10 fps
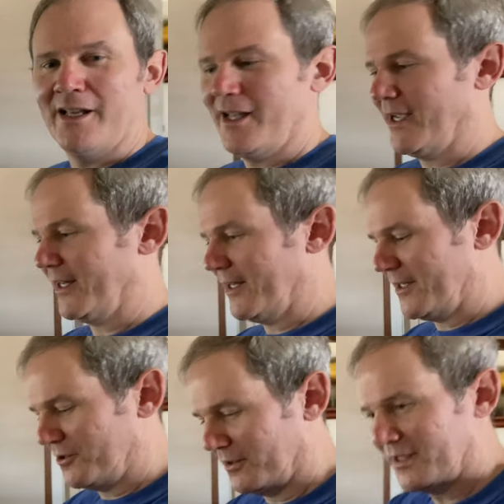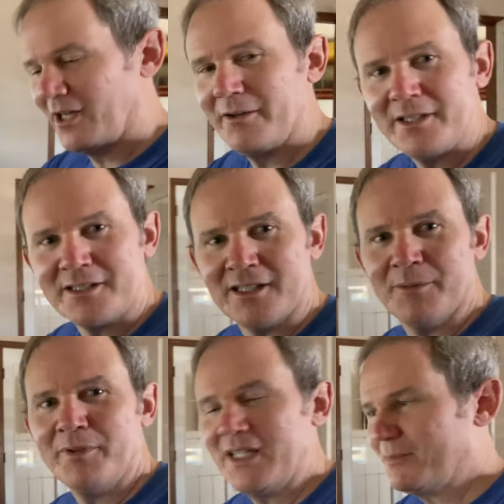And as you can tell, it's a
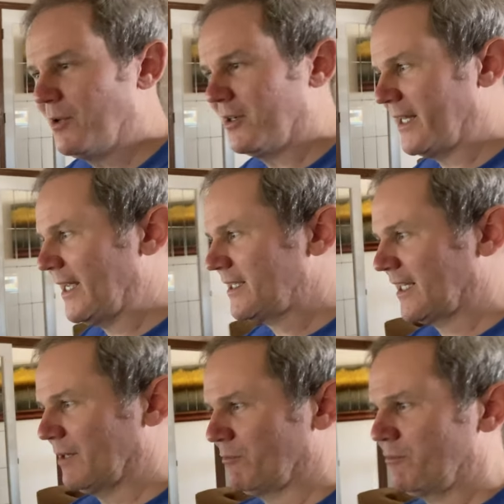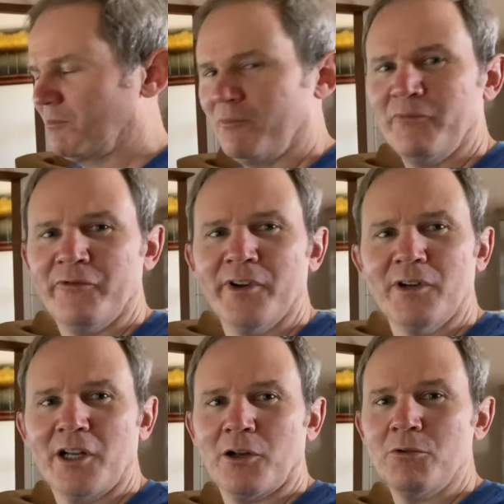pretty small desk and I'm
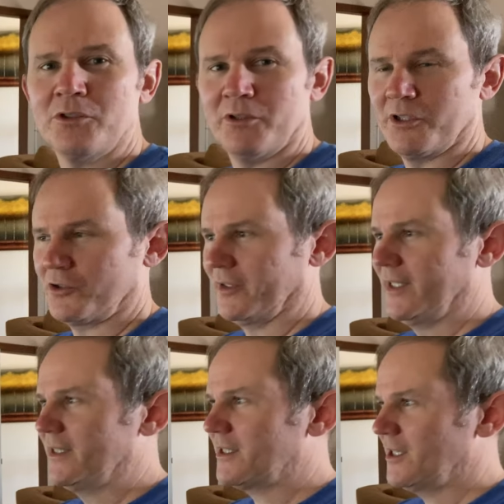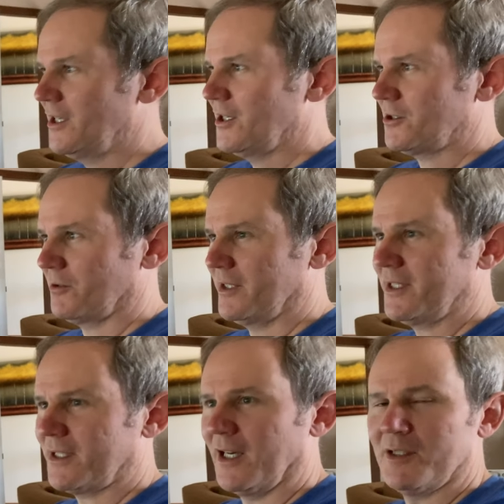fairly close to the screens. So this
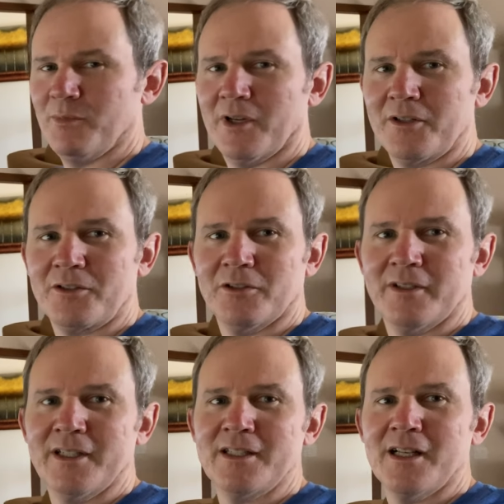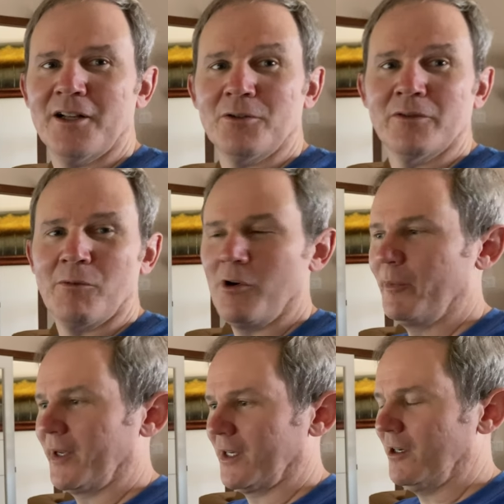size monitor is not
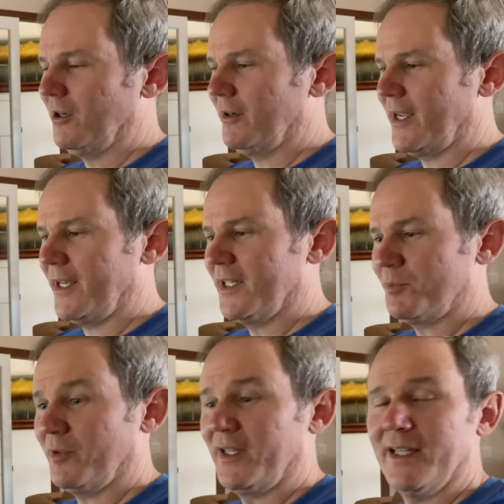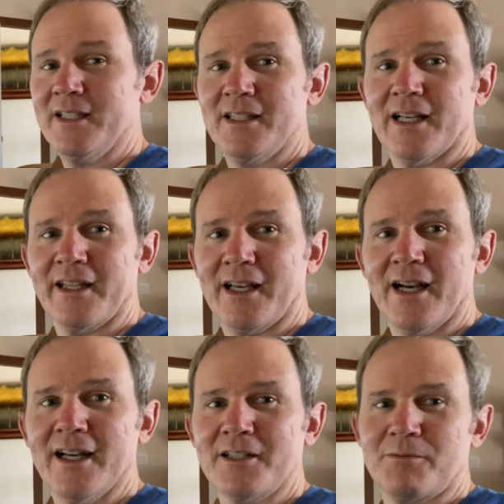overwhelming at all and it's pretty easy on the
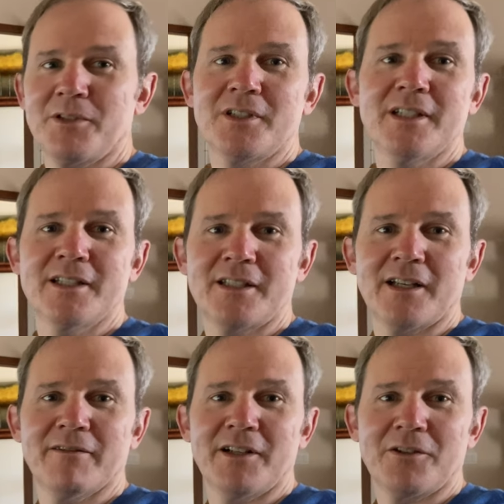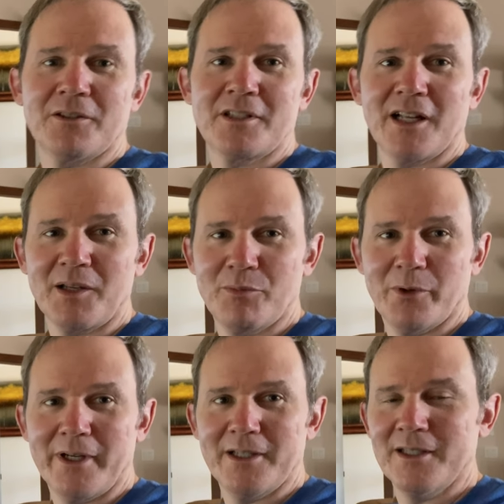eyes, which is a really good selling
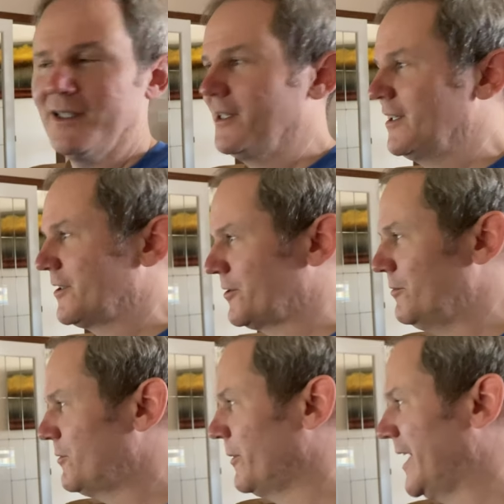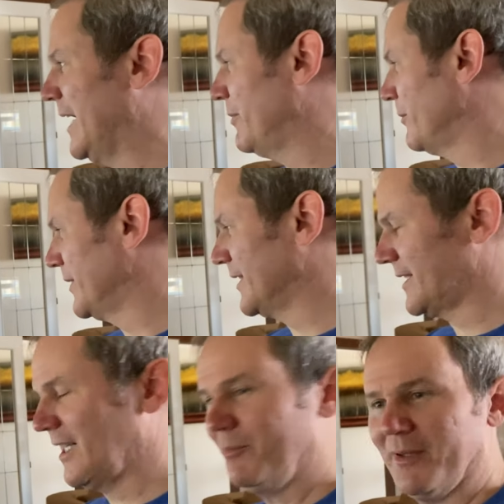point. So quite happy with the
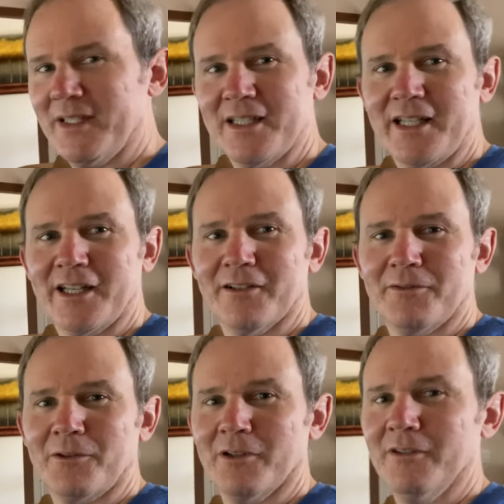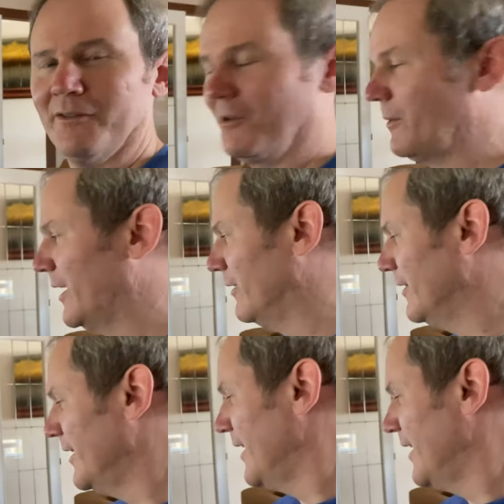setup and sitting here for, for a while